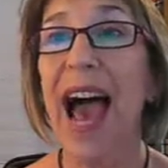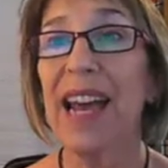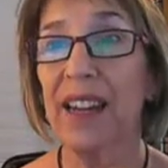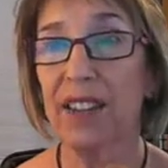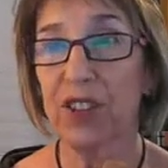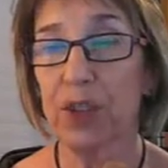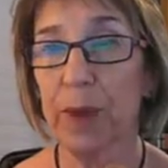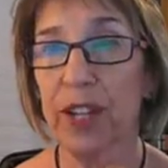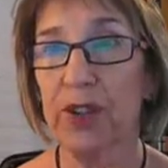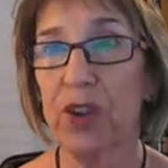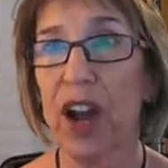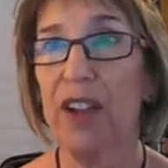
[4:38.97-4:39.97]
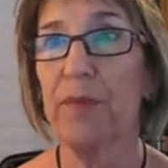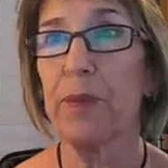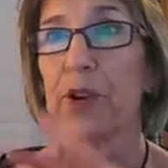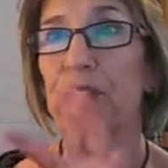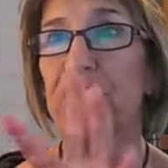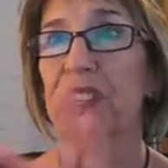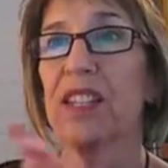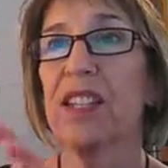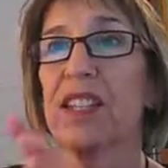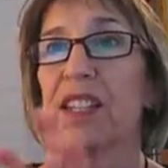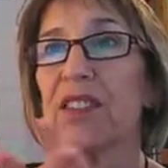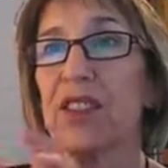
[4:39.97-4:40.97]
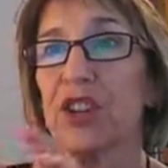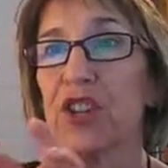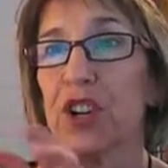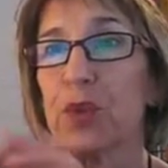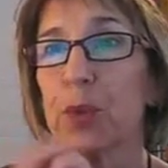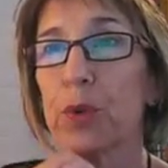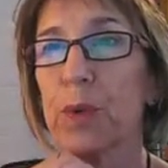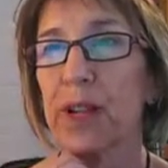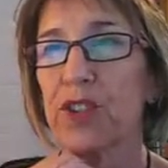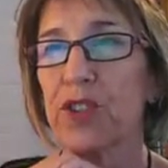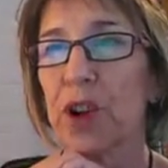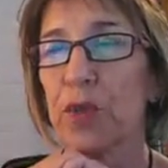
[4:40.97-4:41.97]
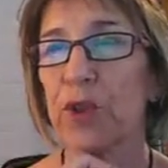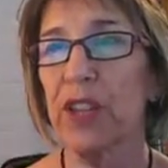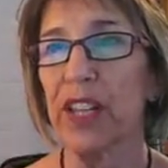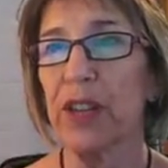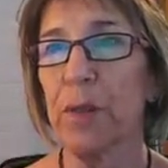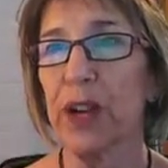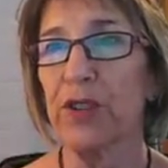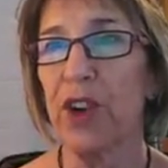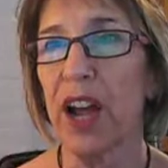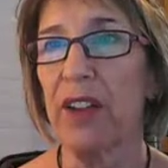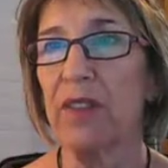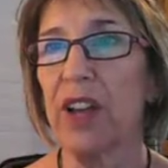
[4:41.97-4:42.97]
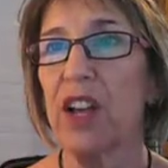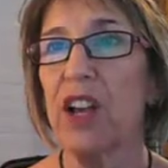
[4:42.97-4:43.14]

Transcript: add it to my Drive because this is in the Shared with Me. It's not really in my Drive.